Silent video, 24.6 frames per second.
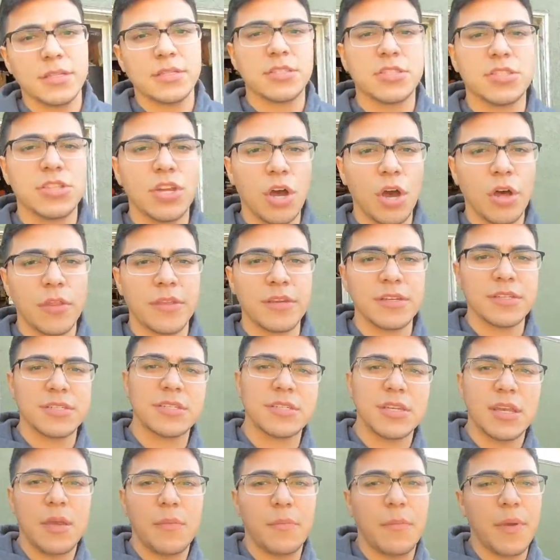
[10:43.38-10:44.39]
install
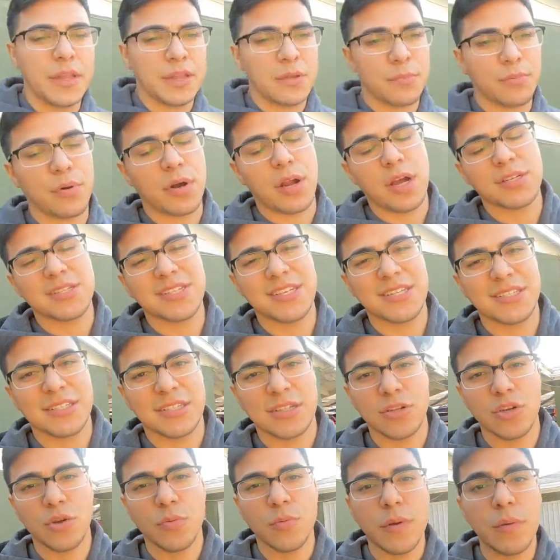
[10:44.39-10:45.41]
this, make the process a
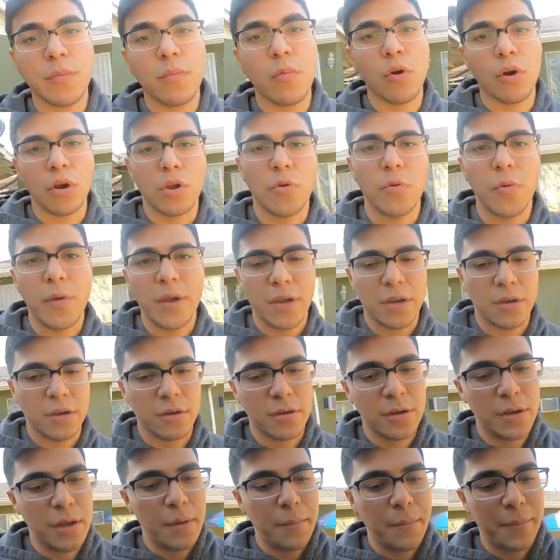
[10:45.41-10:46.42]
little bit more quicker.
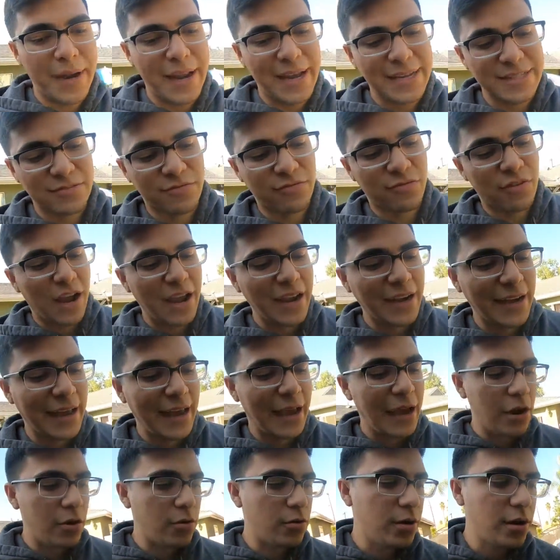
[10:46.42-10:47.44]
But as of right
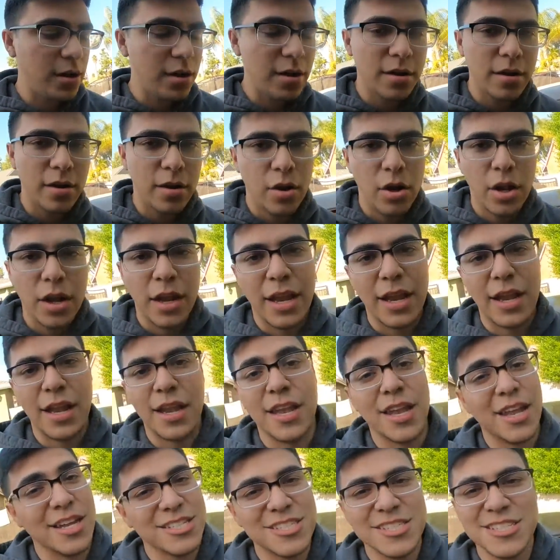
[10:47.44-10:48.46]
now,
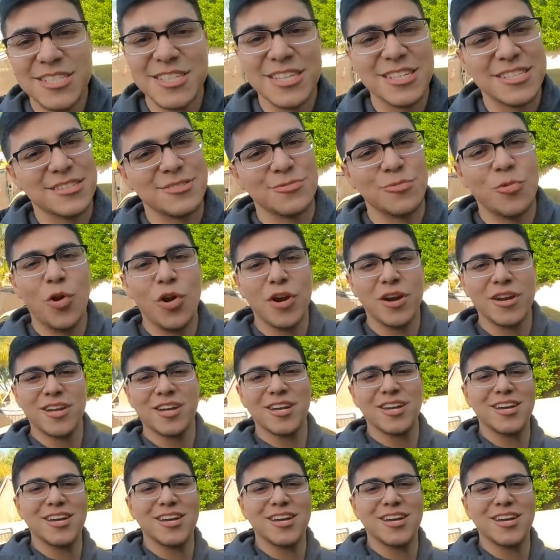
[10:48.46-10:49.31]
let's just get to work.